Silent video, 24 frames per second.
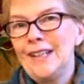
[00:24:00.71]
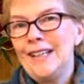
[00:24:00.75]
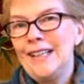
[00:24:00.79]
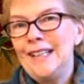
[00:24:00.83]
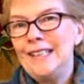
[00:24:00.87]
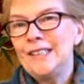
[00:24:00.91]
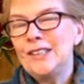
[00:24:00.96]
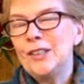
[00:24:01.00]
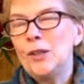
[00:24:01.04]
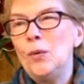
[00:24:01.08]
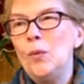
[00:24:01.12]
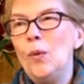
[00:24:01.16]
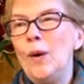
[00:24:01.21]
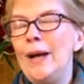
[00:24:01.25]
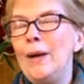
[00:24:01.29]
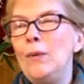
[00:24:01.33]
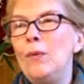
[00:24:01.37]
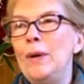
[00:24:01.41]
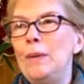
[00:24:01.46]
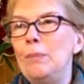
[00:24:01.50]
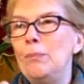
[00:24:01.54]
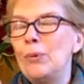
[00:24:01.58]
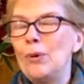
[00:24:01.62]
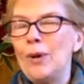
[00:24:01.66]
it's a way
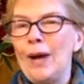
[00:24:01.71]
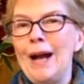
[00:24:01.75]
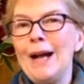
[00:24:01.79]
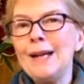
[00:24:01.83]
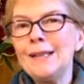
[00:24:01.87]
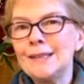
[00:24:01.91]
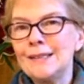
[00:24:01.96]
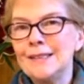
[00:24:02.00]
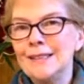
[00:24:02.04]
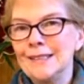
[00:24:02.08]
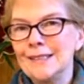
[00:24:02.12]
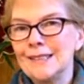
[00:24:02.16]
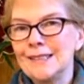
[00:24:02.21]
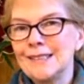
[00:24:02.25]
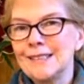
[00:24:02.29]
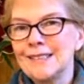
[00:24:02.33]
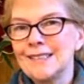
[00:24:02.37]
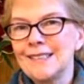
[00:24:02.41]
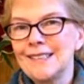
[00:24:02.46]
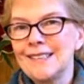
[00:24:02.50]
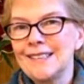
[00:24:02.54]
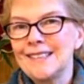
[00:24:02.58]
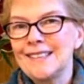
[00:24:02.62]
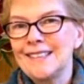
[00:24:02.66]
we
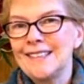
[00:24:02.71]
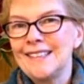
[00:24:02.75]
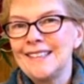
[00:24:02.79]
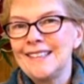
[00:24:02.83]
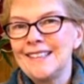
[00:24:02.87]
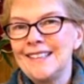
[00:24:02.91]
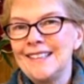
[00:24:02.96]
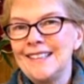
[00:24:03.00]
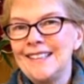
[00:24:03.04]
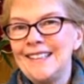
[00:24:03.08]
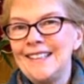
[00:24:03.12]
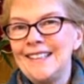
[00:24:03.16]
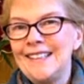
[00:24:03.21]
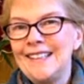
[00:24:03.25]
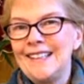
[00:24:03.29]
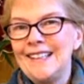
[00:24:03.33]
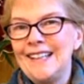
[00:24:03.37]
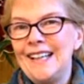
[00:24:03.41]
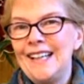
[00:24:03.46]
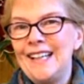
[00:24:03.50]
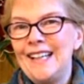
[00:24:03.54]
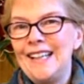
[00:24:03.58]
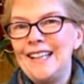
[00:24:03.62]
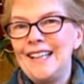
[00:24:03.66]
practice.
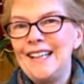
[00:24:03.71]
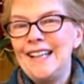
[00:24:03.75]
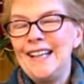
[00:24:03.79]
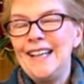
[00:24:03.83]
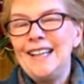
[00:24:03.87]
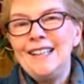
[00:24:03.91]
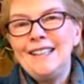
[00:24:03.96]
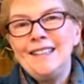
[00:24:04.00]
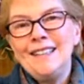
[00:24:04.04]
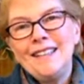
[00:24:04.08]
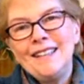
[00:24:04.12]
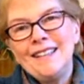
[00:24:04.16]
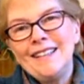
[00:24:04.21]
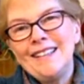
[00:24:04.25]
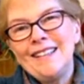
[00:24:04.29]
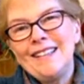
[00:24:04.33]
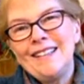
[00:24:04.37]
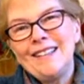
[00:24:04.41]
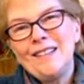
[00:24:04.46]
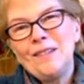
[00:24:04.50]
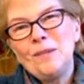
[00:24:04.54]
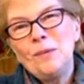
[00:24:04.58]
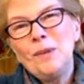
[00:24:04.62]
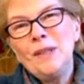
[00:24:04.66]
And
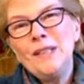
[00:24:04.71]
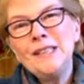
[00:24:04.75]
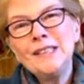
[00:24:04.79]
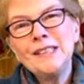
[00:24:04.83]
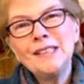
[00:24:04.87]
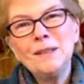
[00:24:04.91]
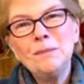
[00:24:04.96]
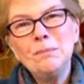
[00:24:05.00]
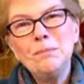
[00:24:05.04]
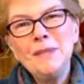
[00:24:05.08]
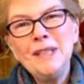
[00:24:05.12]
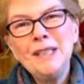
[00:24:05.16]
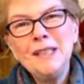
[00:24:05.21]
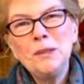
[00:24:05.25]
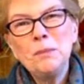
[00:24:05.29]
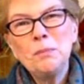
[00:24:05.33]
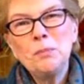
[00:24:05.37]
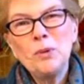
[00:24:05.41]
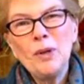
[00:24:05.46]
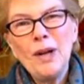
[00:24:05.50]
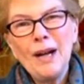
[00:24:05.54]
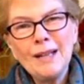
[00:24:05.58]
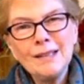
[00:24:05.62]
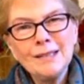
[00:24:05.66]
what does it mean to
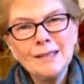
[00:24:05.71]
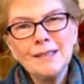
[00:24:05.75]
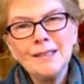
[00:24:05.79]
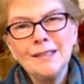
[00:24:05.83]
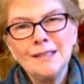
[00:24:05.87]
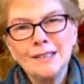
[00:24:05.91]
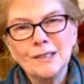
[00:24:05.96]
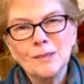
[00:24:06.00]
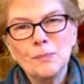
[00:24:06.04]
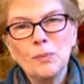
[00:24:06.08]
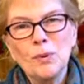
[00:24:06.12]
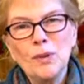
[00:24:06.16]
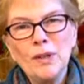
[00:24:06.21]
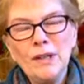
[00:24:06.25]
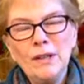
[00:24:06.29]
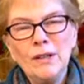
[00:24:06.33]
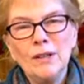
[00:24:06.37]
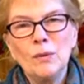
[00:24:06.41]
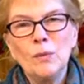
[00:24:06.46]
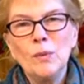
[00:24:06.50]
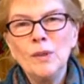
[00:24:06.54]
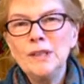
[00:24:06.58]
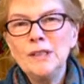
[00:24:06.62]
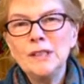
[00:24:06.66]
practice
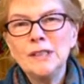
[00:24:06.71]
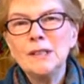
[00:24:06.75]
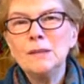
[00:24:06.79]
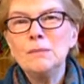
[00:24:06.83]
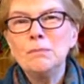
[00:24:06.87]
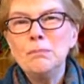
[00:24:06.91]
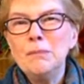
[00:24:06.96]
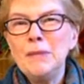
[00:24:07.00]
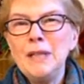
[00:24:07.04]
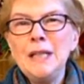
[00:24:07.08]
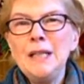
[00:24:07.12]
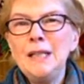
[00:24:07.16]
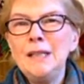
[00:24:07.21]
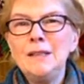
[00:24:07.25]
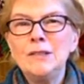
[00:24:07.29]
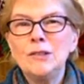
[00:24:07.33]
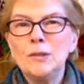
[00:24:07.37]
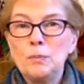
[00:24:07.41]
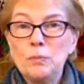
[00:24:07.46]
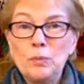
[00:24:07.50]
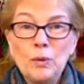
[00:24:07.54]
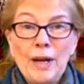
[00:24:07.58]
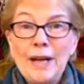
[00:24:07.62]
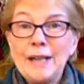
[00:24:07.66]
prayer? What does it mean
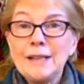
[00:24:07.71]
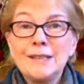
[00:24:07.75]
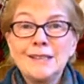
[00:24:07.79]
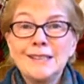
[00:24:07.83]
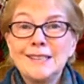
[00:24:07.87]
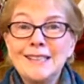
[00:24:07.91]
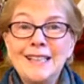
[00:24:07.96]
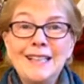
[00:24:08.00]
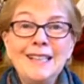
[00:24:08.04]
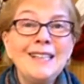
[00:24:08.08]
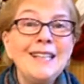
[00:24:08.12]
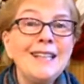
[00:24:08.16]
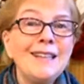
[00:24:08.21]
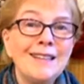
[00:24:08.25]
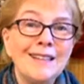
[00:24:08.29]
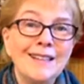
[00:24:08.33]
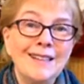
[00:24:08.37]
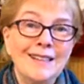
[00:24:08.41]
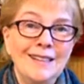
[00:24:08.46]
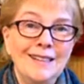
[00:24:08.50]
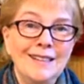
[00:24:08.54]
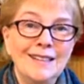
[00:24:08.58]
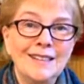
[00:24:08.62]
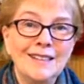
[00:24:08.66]
to practice
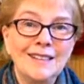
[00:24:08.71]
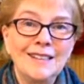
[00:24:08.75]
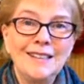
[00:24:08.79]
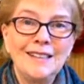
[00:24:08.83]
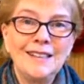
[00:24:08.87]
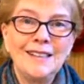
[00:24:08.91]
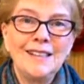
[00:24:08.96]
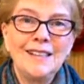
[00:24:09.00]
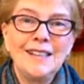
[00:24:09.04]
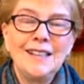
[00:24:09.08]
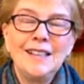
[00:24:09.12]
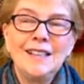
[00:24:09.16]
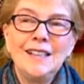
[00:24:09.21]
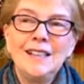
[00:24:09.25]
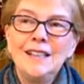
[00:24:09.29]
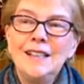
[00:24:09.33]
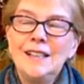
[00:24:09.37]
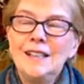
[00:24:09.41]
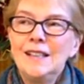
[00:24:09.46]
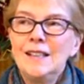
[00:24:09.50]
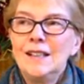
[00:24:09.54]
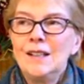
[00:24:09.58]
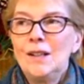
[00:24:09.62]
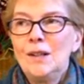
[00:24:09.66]
anything?
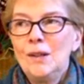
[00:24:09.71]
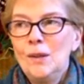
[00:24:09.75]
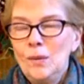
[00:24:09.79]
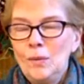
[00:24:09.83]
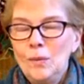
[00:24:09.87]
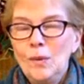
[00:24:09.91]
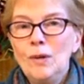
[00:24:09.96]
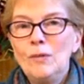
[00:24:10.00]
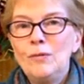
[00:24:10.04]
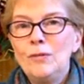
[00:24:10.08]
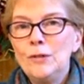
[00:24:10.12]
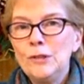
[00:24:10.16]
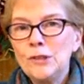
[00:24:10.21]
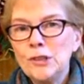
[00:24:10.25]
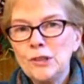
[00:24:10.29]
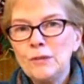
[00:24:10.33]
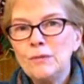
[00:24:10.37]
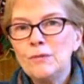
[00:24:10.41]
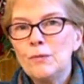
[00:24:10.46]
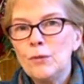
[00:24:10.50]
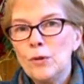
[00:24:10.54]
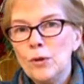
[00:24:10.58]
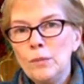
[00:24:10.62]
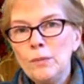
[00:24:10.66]
Well, first
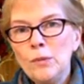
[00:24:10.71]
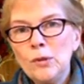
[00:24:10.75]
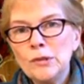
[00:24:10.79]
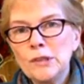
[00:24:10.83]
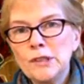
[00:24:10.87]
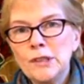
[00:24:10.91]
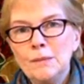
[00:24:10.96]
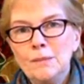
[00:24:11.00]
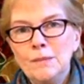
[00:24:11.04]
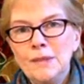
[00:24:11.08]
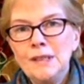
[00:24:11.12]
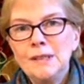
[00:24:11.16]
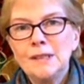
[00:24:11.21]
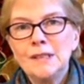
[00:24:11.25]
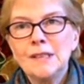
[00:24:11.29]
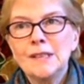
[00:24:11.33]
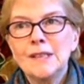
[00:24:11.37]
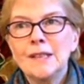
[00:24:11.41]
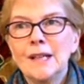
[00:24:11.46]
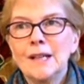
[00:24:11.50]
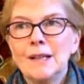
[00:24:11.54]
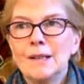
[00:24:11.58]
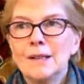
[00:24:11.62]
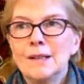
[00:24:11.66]
and foremost, it
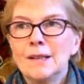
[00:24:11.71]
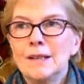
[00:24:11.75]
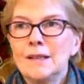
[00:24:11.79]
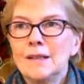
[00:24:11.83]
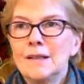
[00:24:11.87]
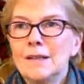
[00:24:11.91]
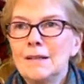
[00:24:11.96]
means that